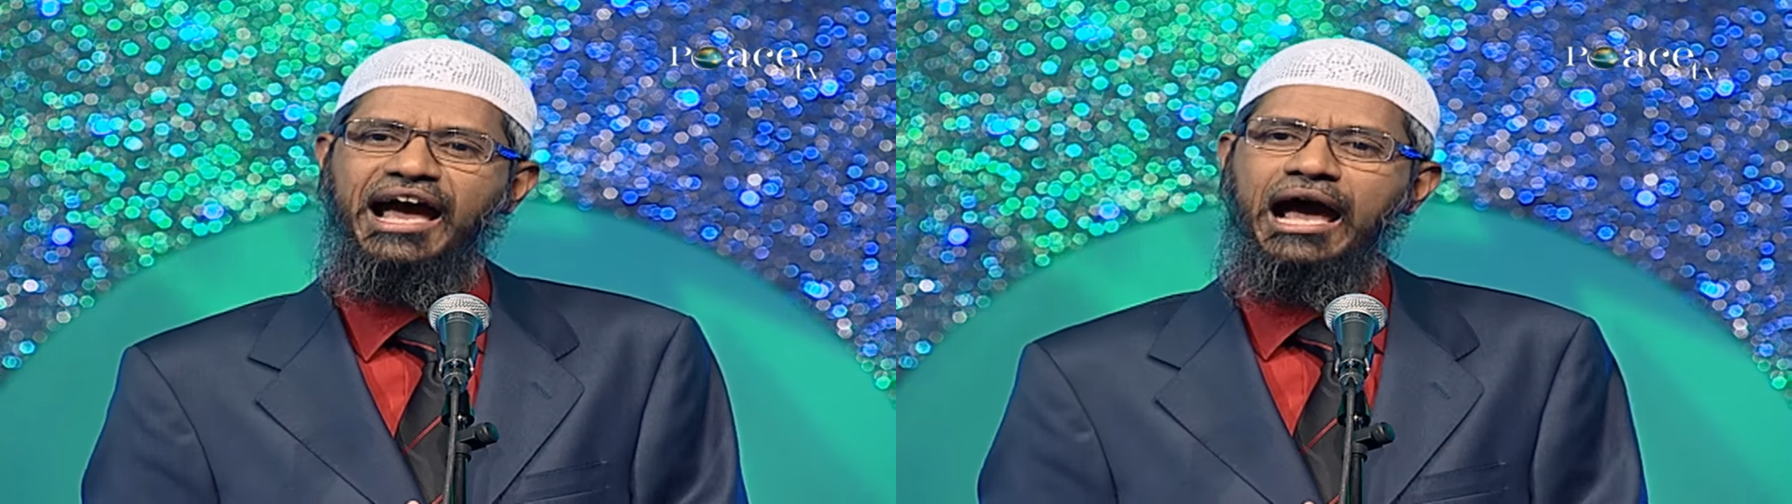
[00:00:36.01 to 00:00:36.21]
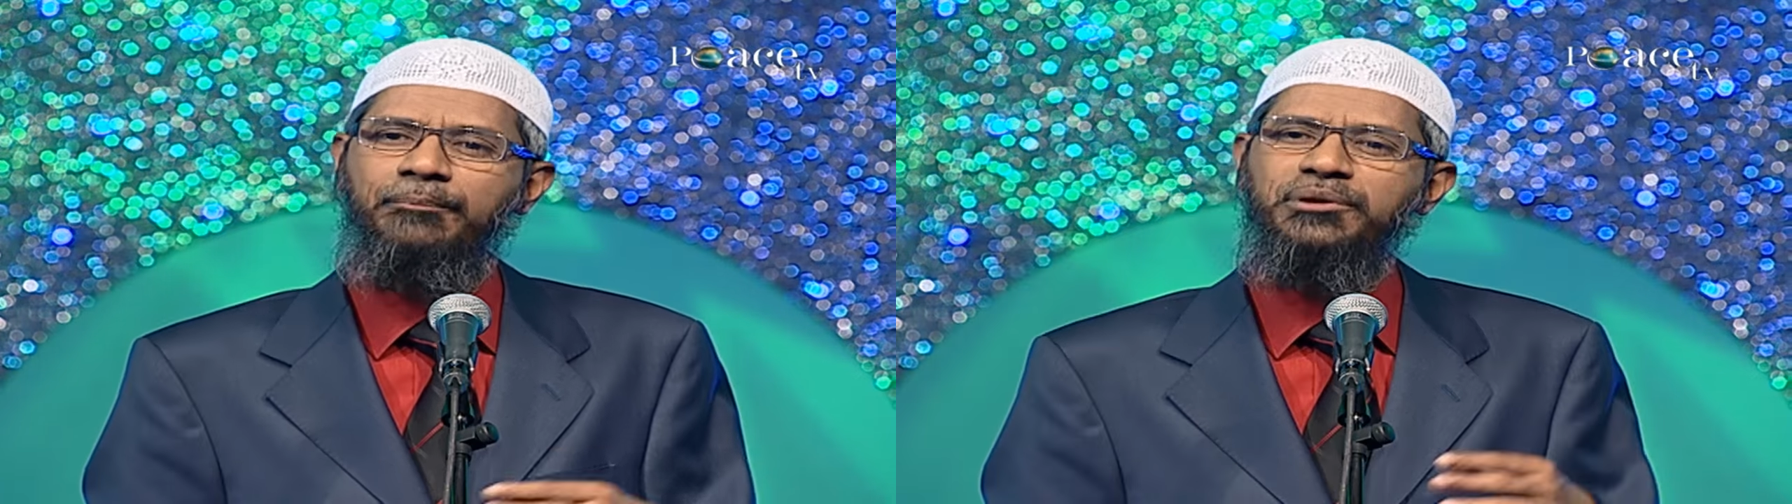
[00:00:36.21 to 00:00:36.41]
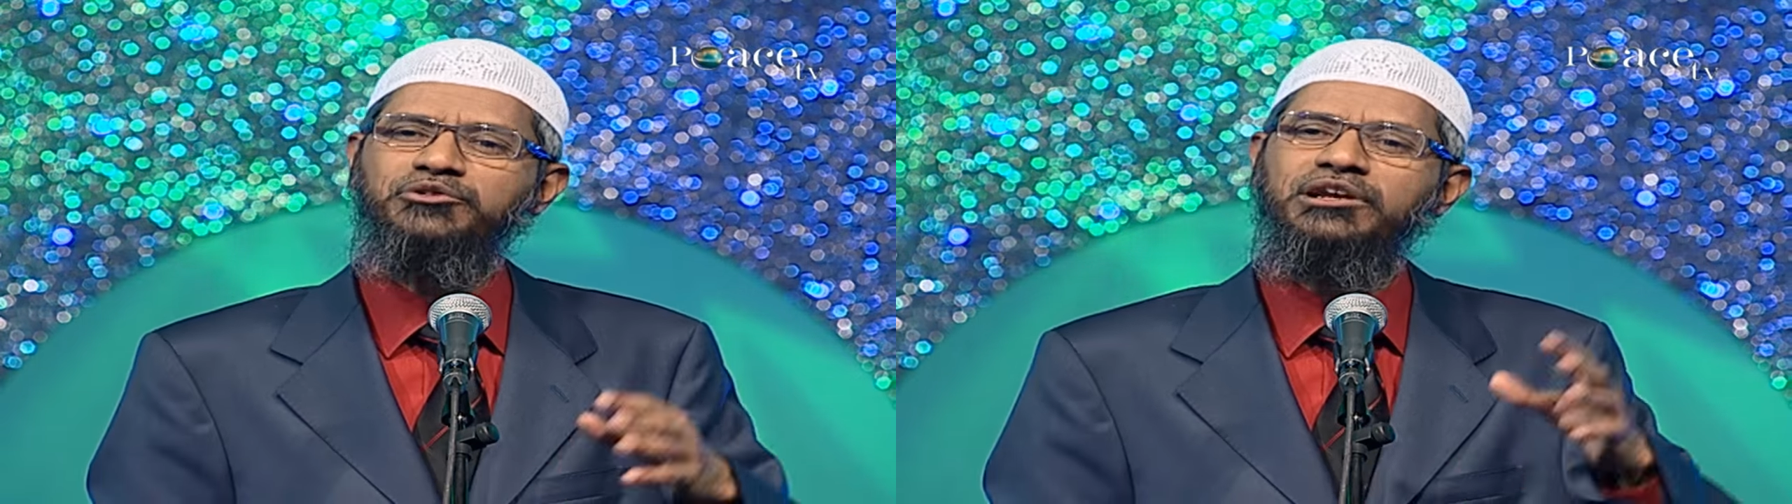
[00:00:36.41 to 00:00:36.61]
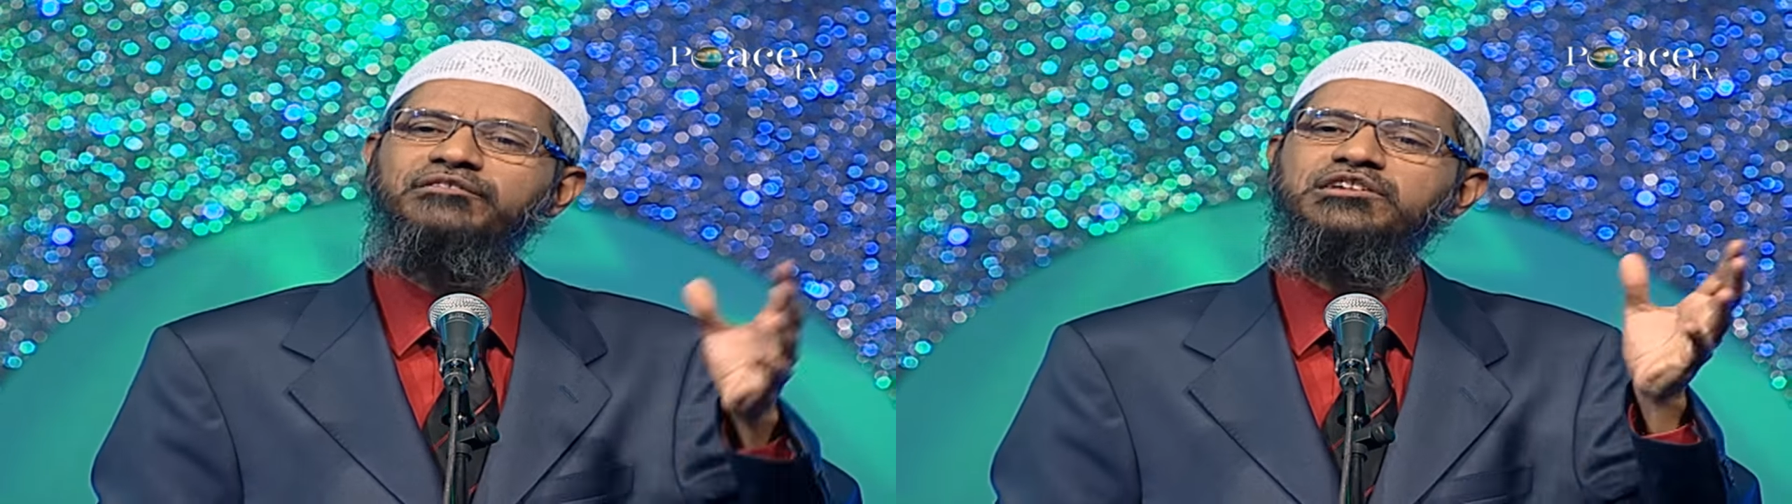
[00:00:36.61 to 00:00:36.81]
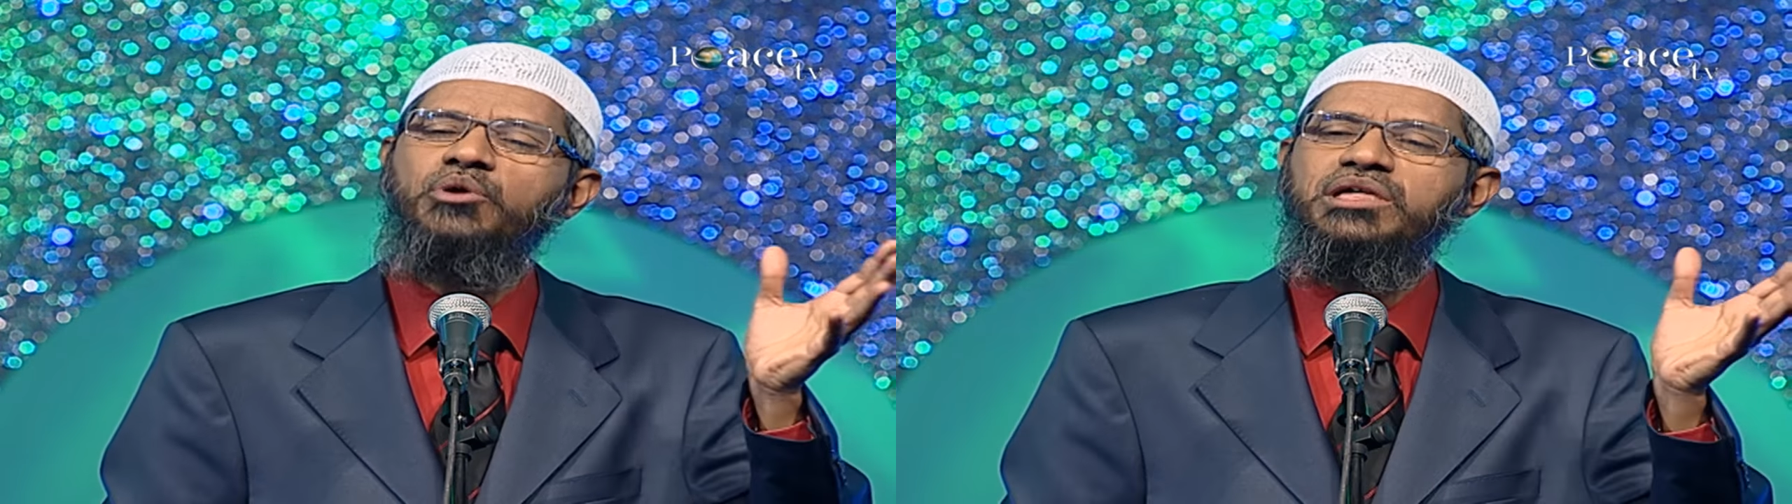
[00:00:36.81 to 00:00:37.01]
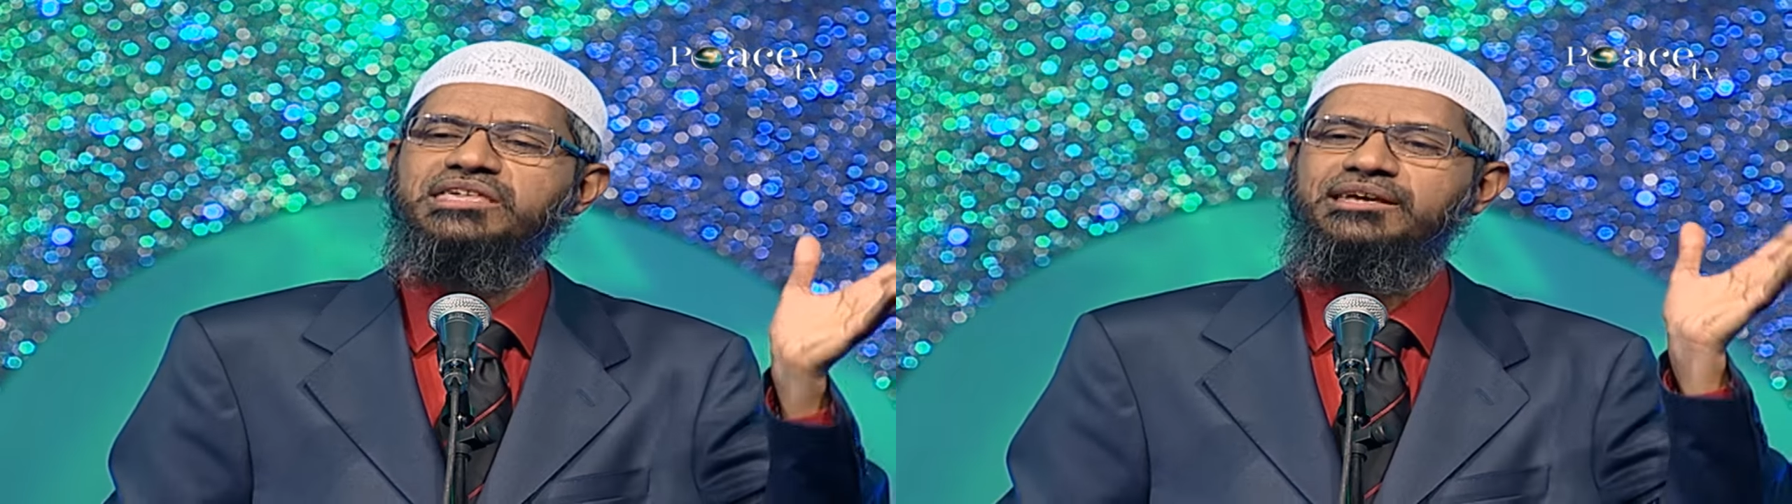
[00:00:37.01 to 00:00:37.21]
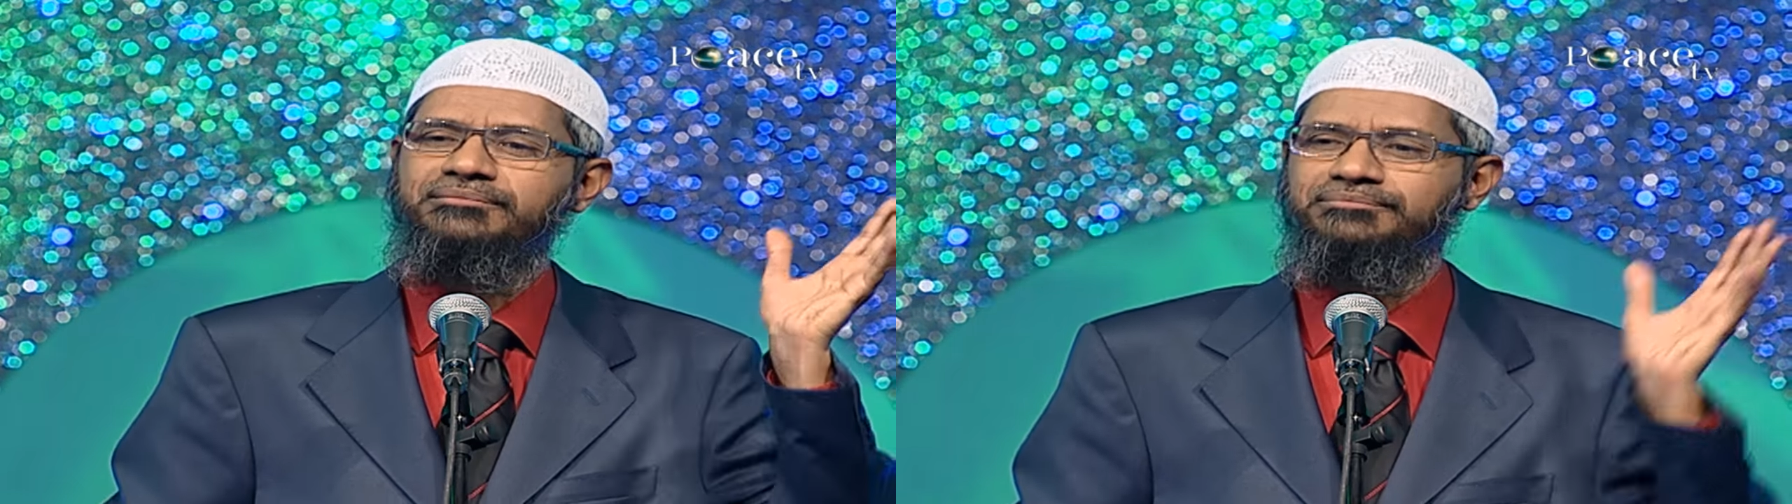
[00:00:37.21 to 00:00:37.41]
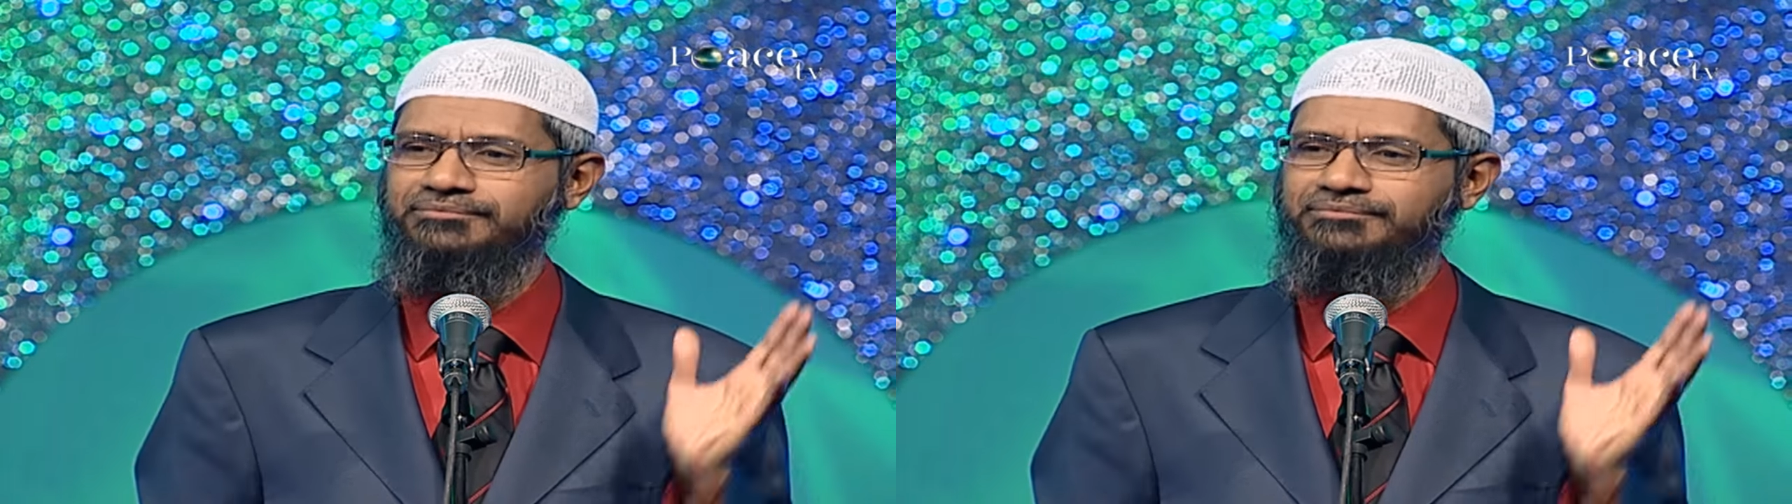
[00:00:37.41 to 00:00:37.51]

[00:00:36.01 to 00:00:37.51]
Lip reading: happens to live in USA,